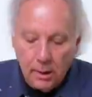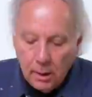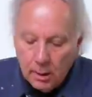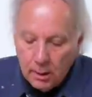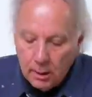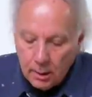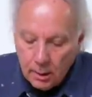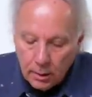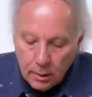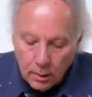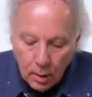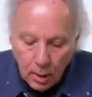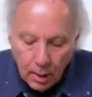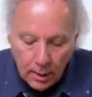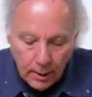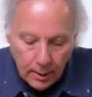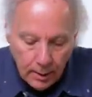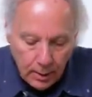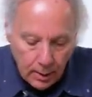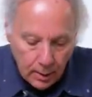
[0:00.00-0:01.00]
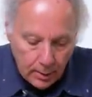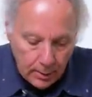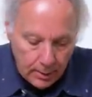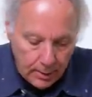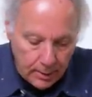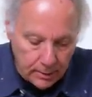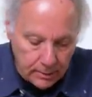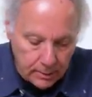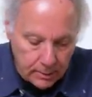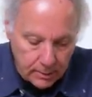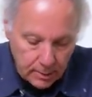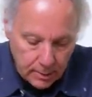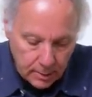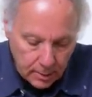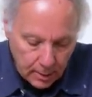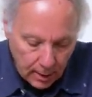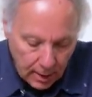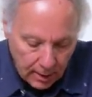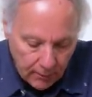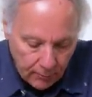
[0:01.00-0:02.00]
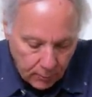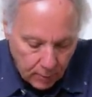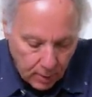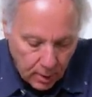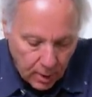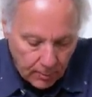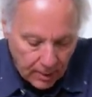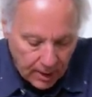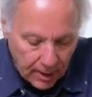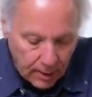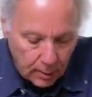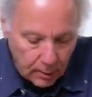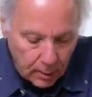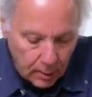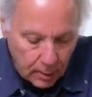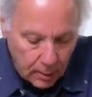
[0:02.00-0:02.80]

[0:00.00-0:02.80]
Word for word: So the thought here is the knife will come out.